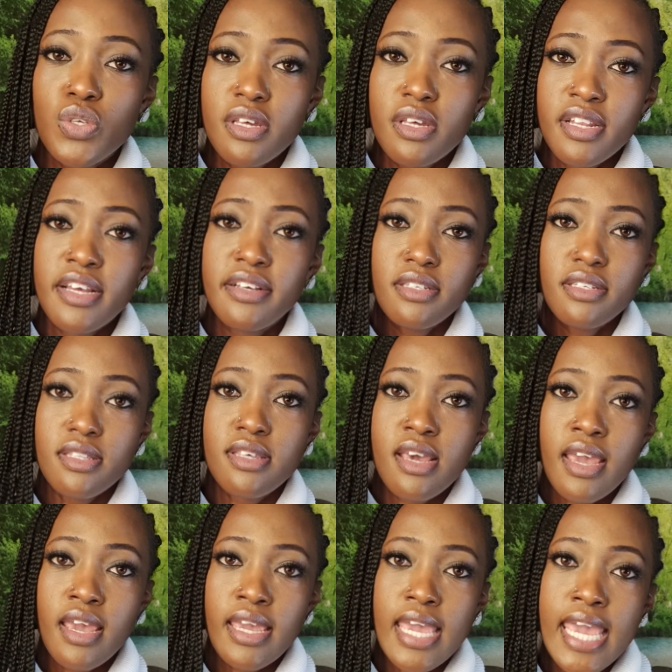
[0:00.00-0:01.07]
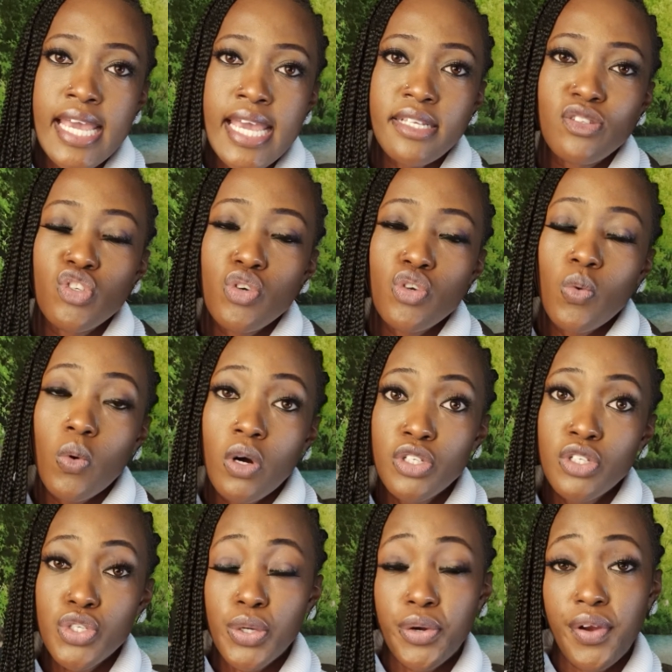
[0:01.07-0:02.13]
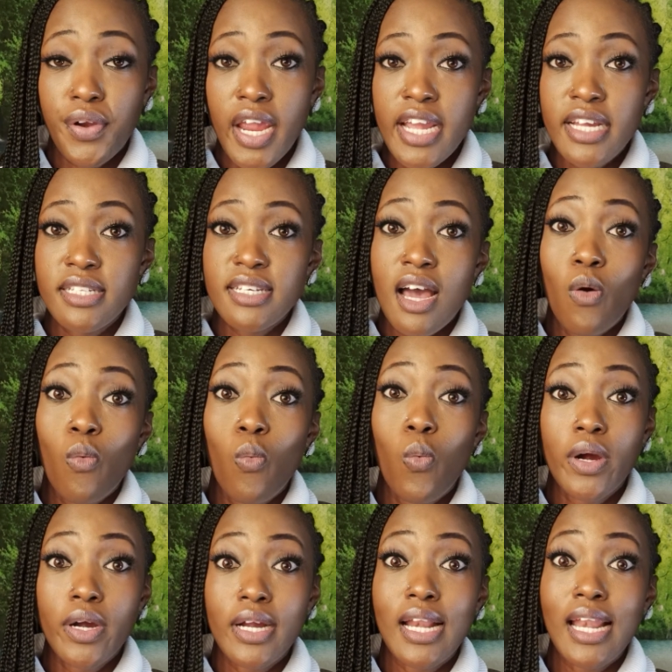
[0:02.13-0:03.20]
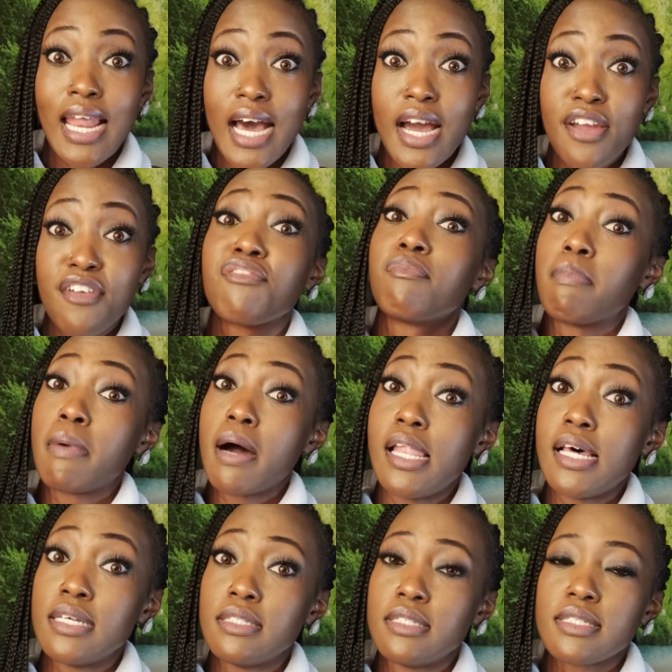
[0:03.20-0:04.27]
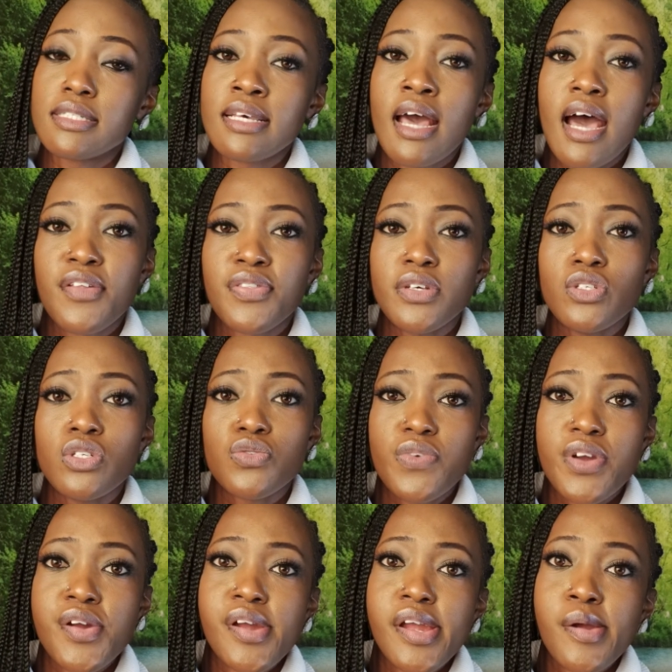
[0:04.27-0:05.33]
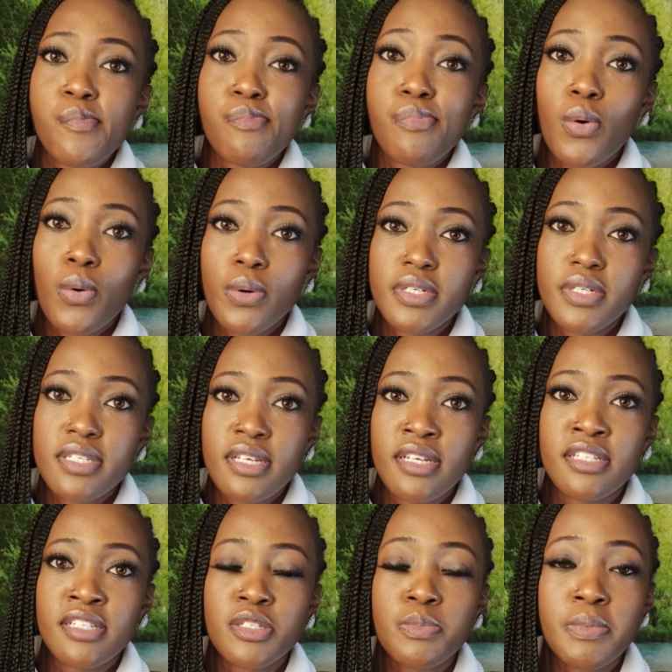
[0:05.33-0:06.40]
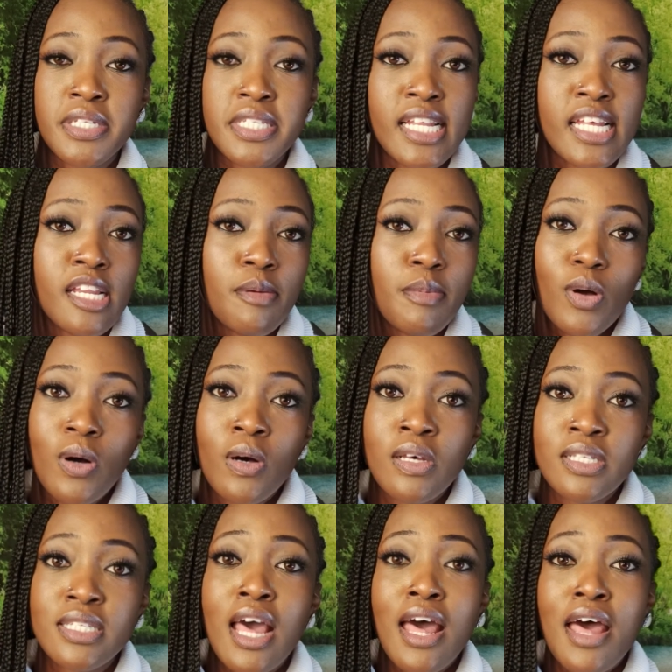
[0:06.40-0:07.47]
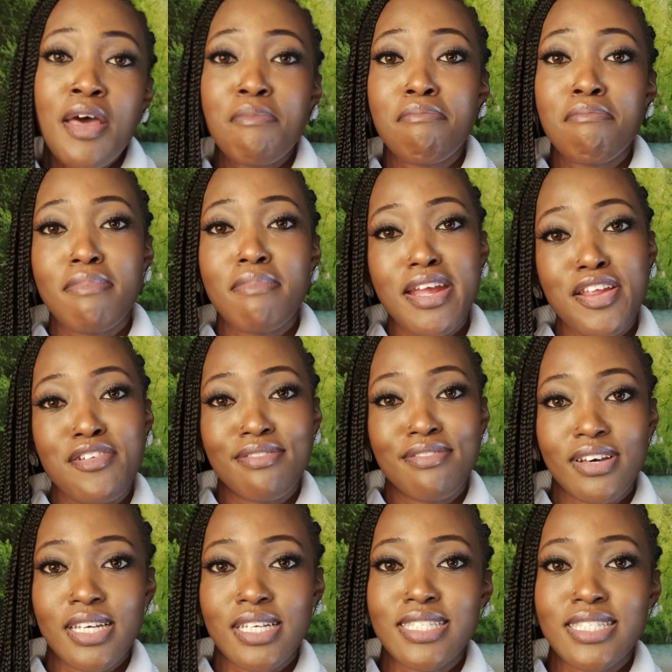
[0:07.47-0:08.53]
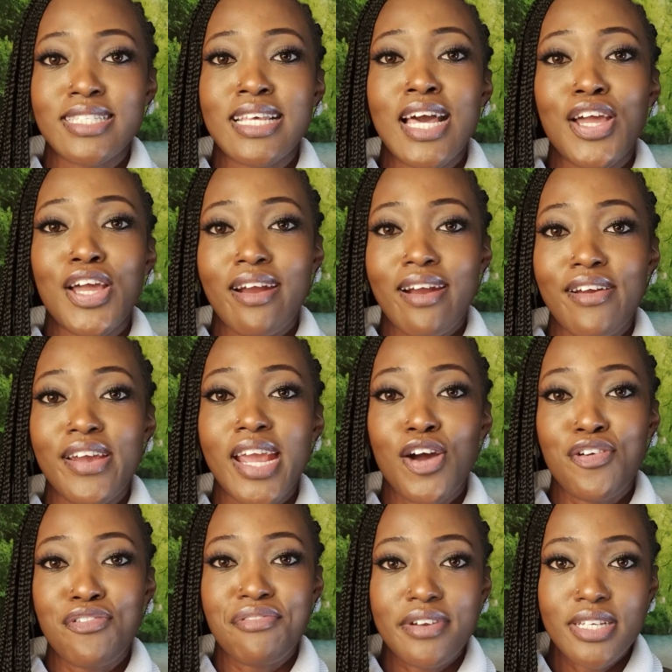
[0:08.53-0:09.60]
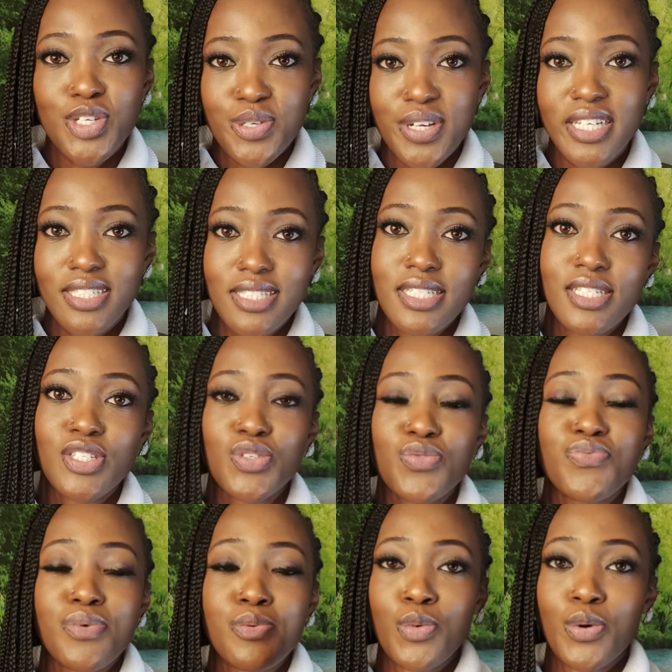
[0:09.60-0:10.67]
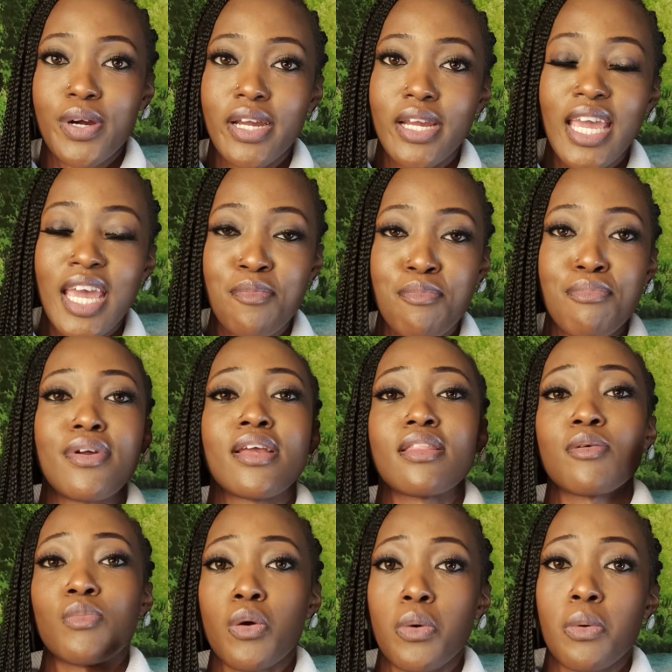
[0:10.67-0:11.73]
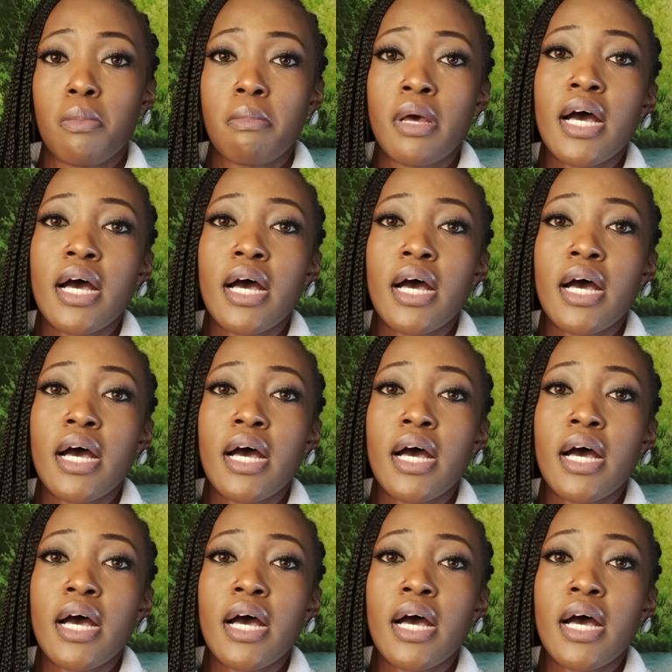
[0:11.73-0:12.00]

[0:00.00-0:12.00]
the next thing is you want to create a work-life balance. And this is very important, particularly because many of us carry our frustrations from work and bring them home.